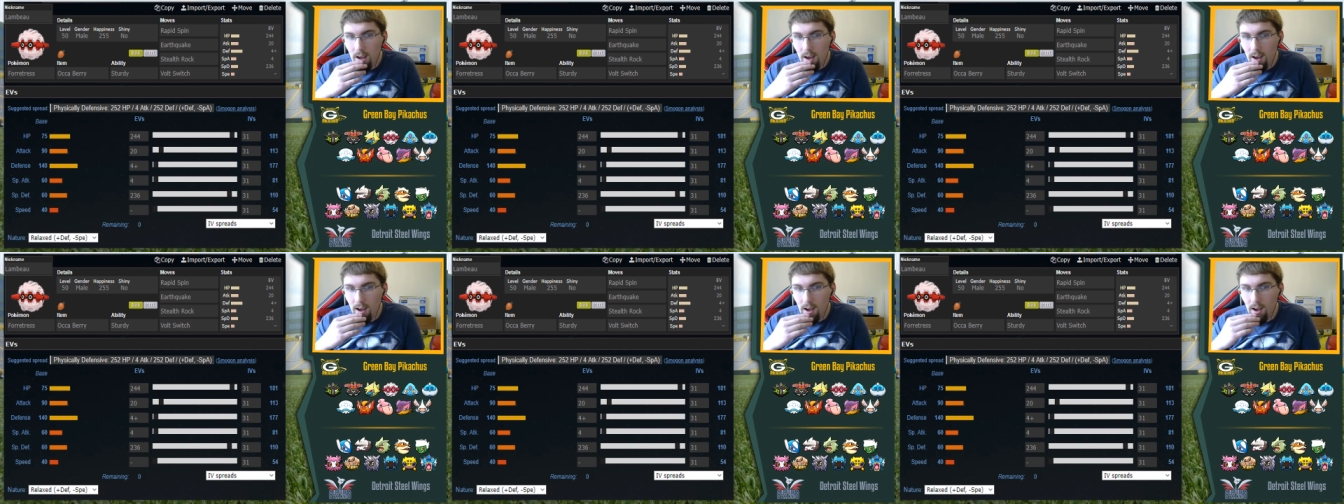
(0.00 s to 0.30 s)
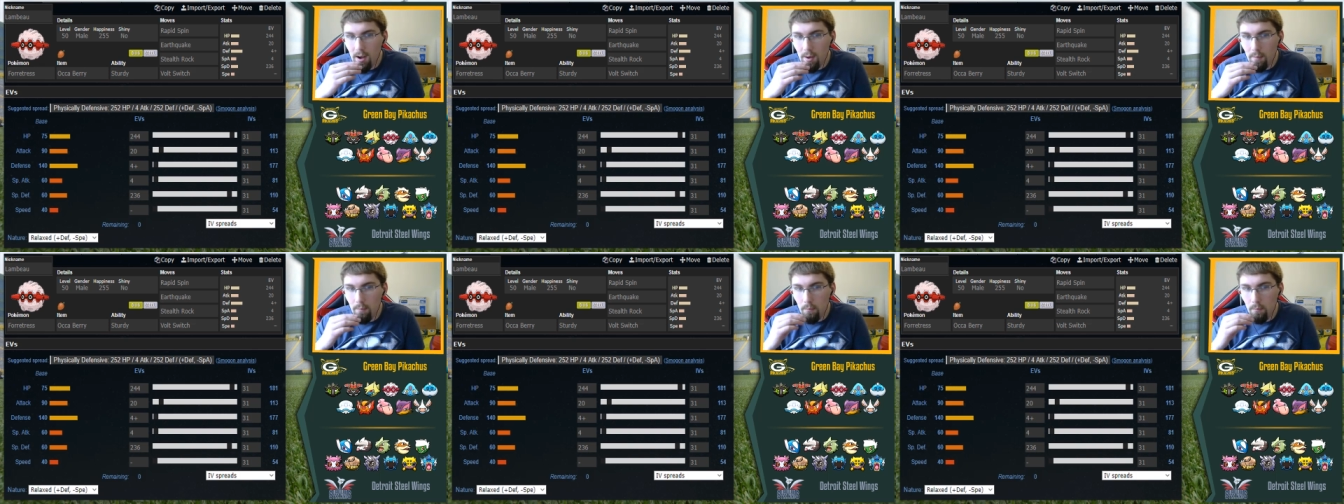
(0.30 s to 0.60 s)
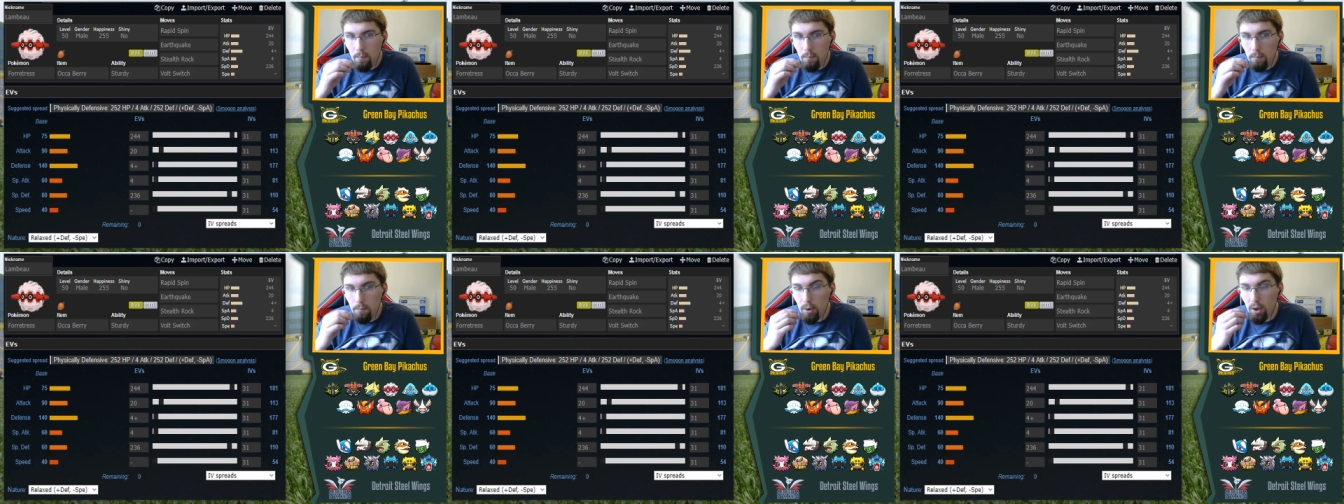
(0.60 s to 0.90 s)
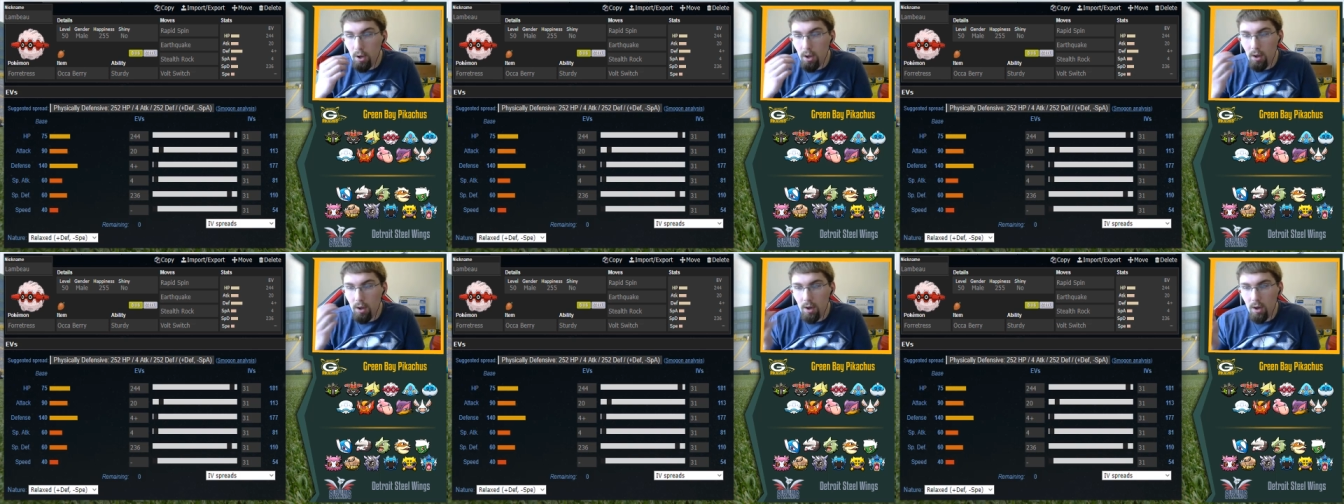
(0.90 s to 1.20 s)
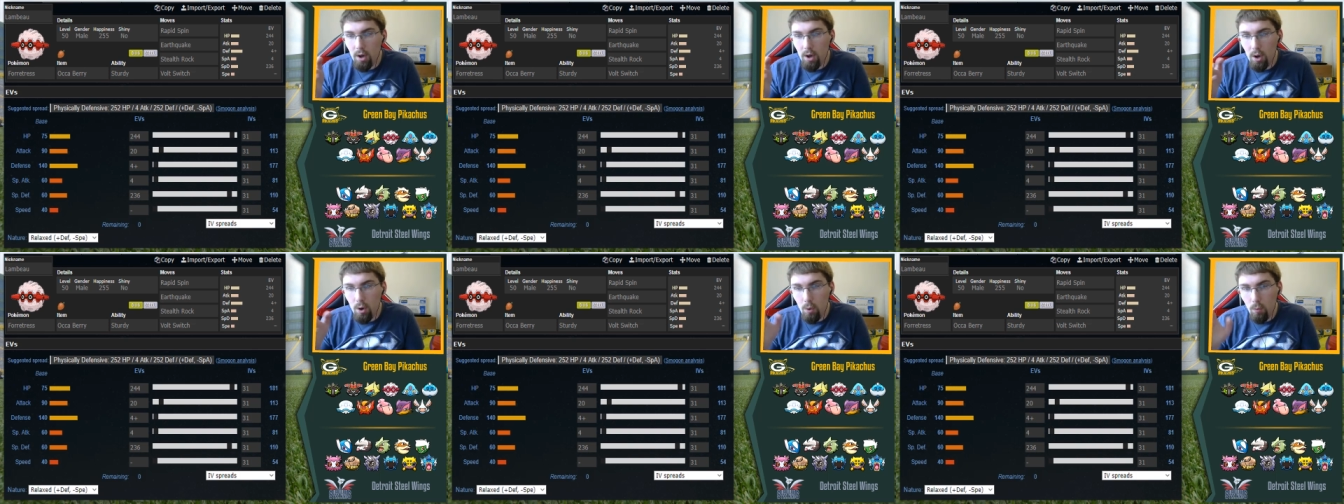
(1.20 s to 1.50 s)
um,
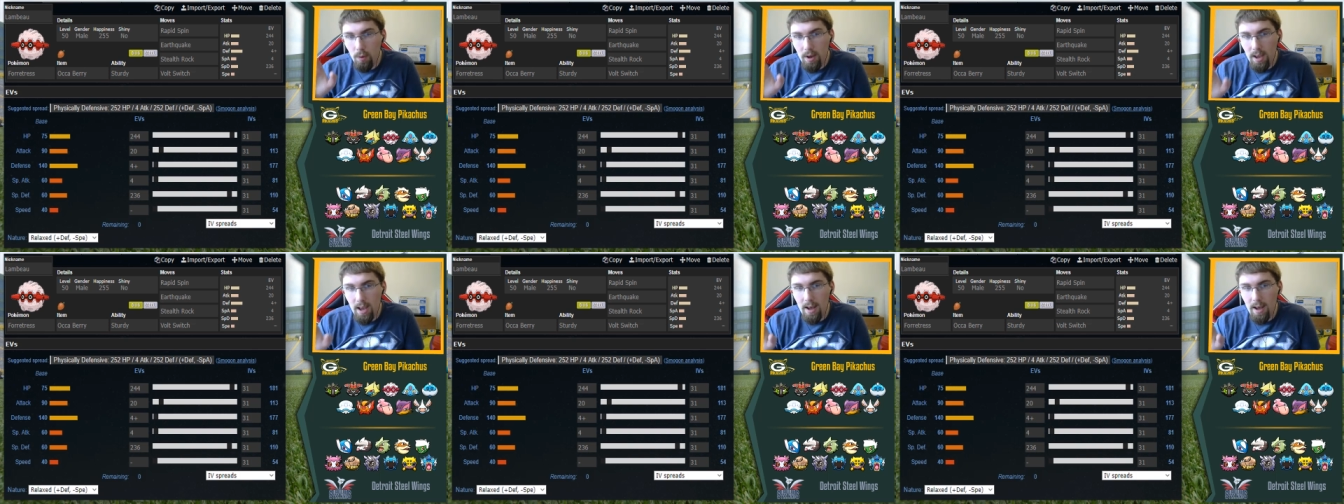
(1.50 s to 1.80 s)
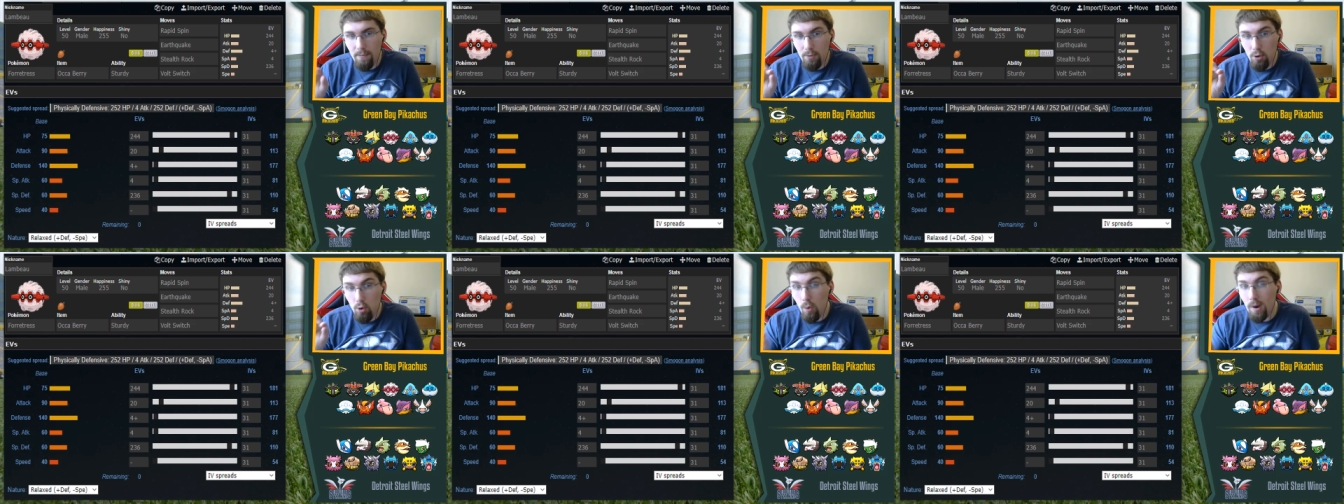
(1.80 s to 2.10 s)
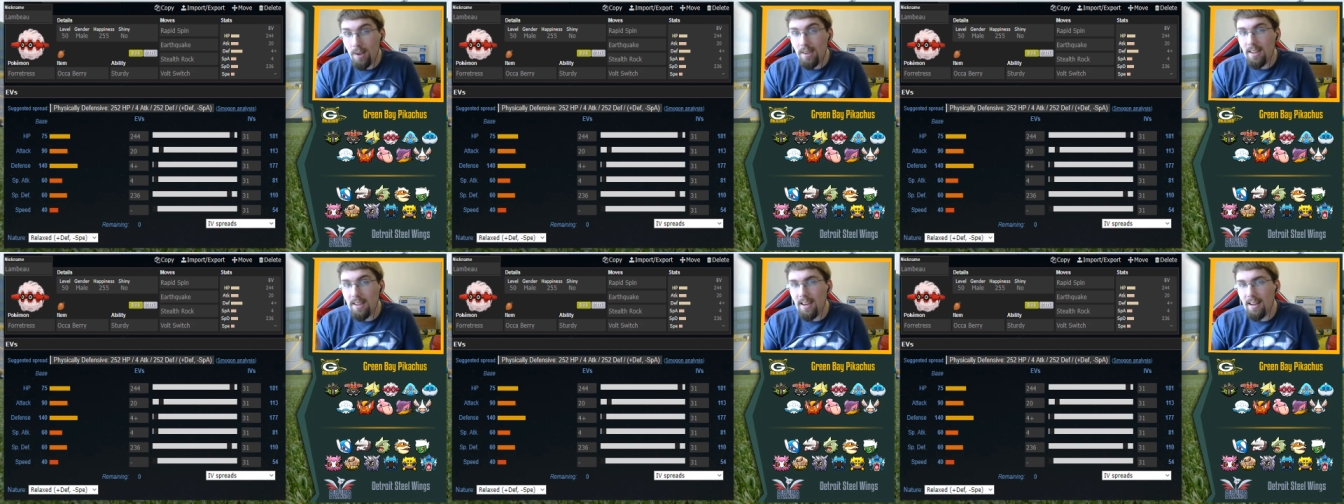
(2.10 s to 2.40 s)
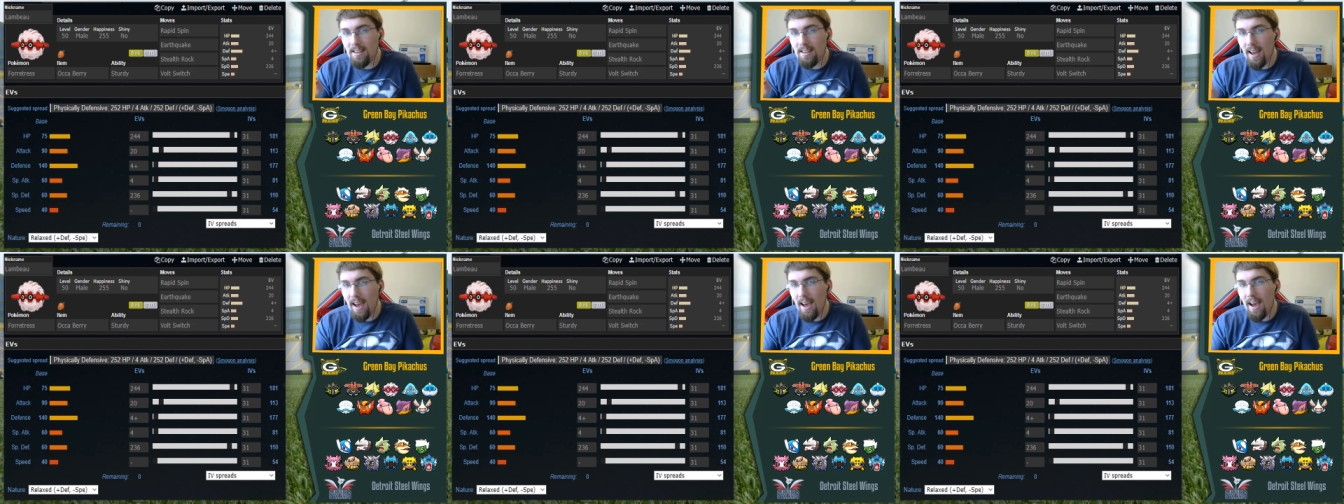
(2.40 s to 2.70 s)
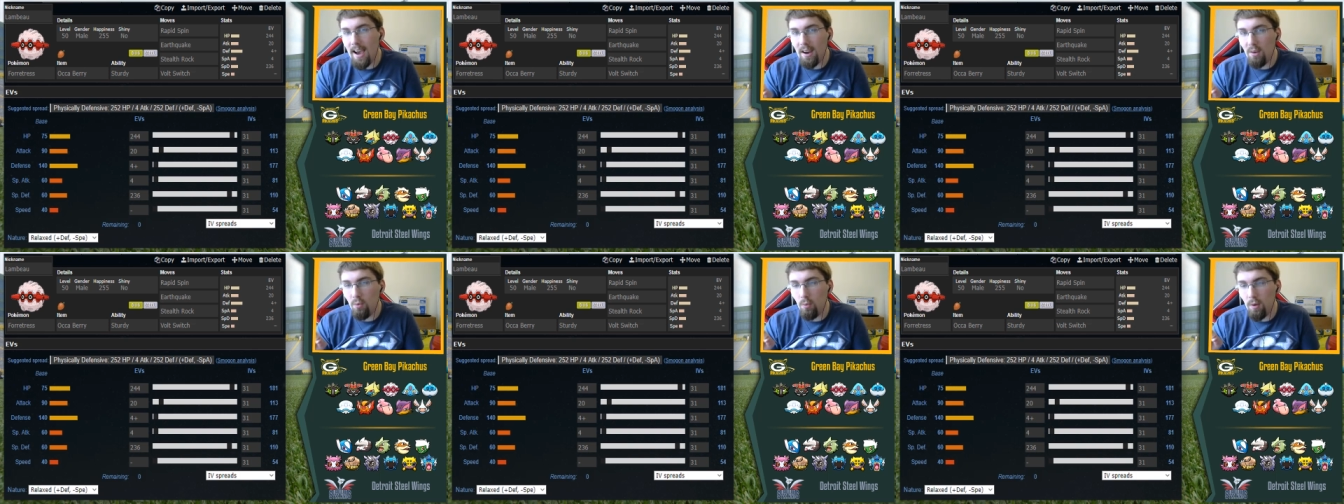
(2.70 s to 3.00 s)
but we have 20
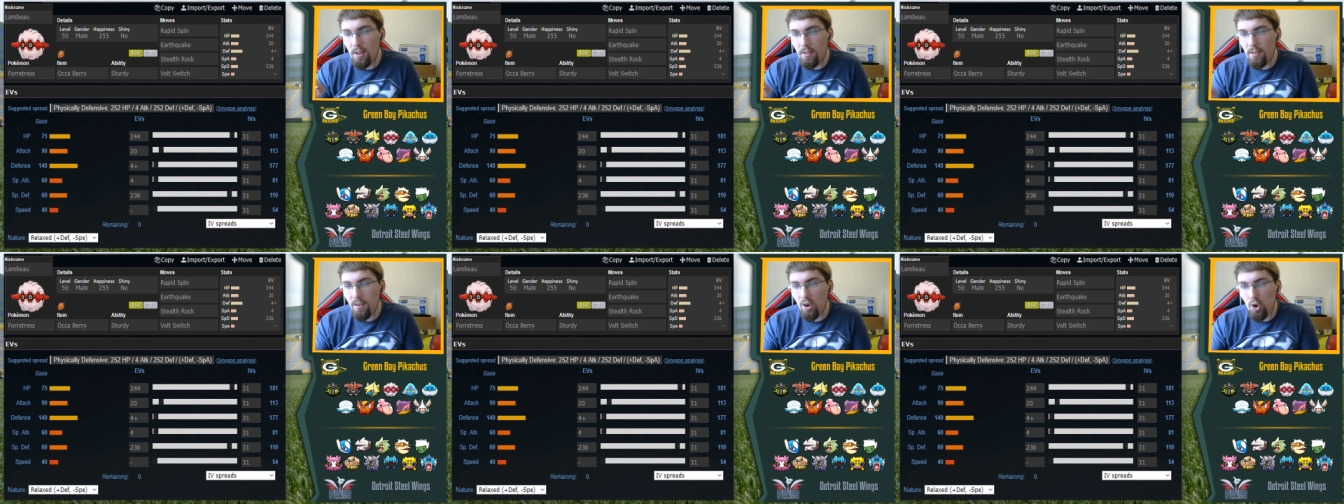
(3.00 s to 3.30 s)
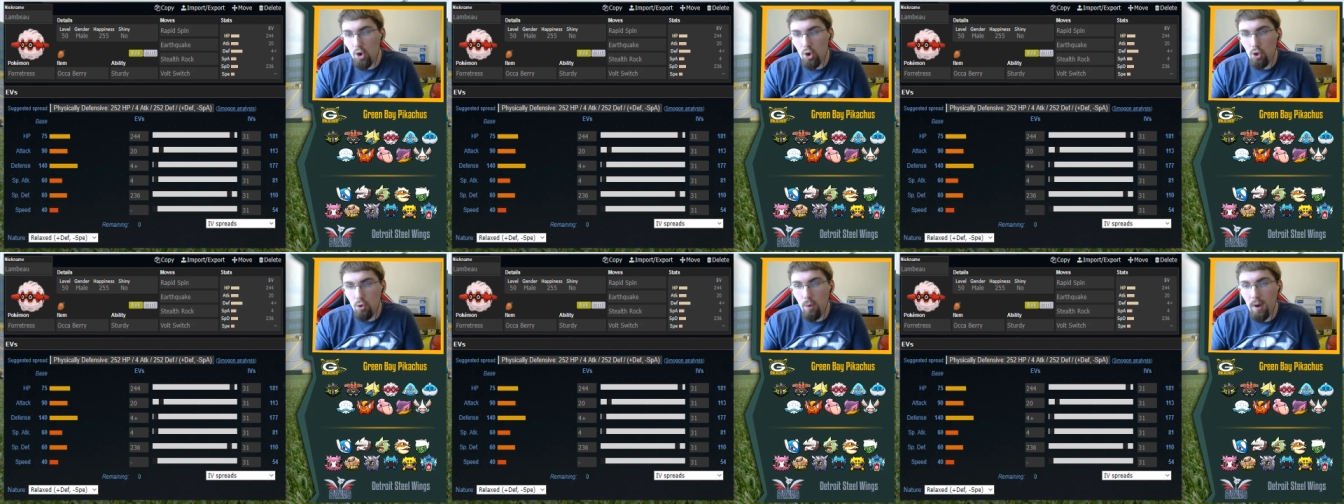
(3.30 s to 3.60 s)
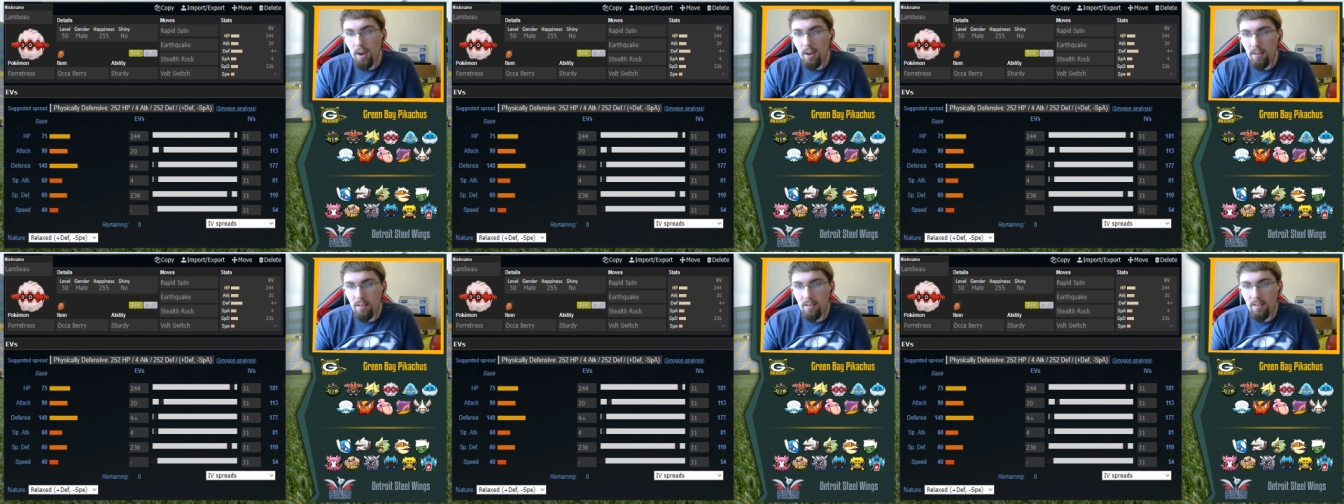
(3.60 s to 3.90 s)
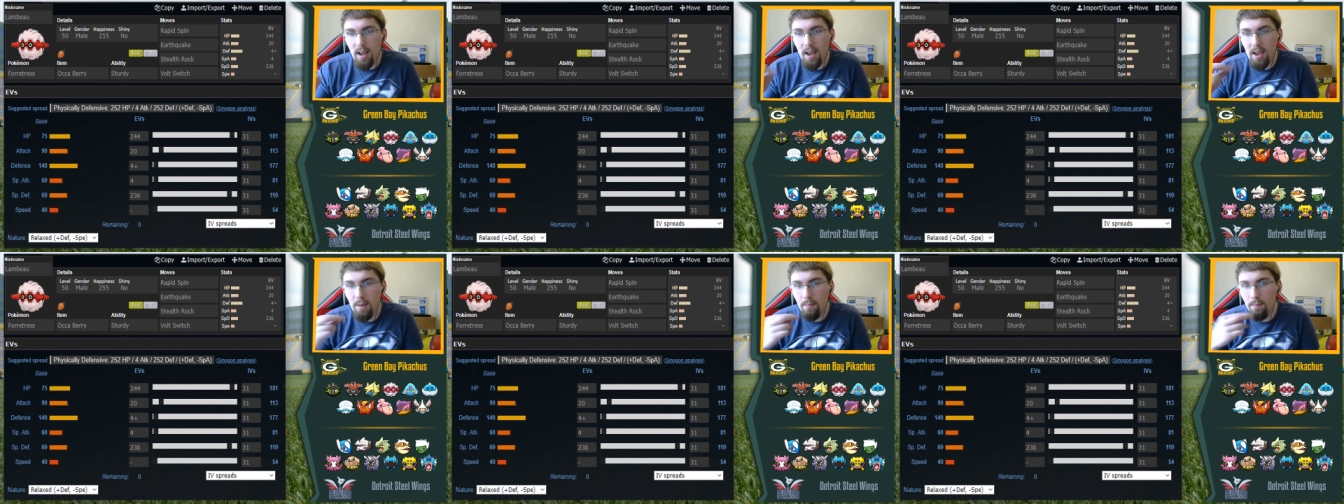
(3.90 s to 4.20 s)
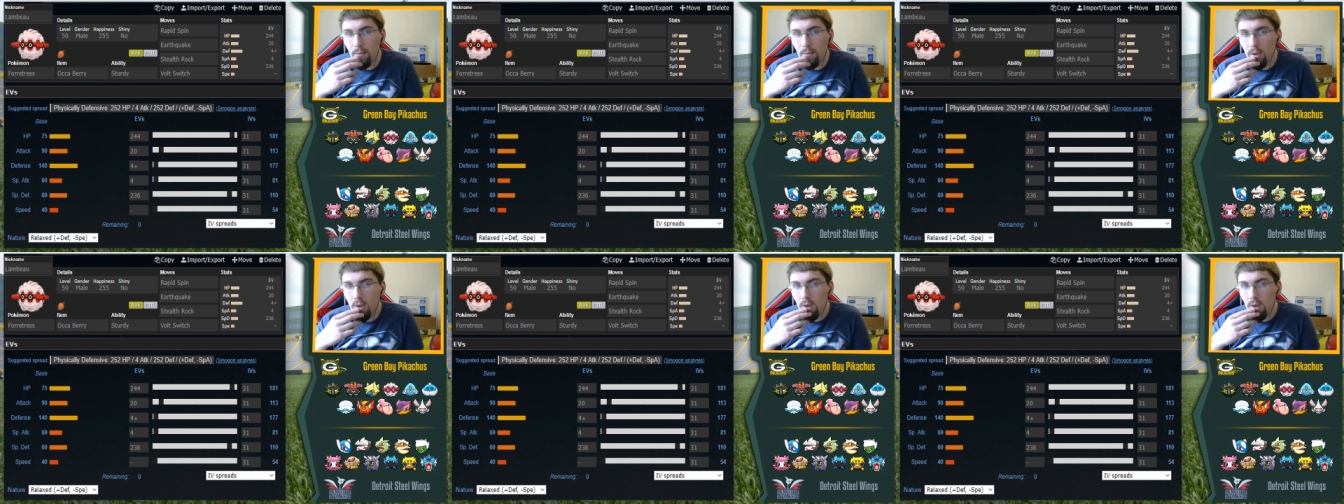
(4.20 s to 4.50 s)
attack with Earthquake this time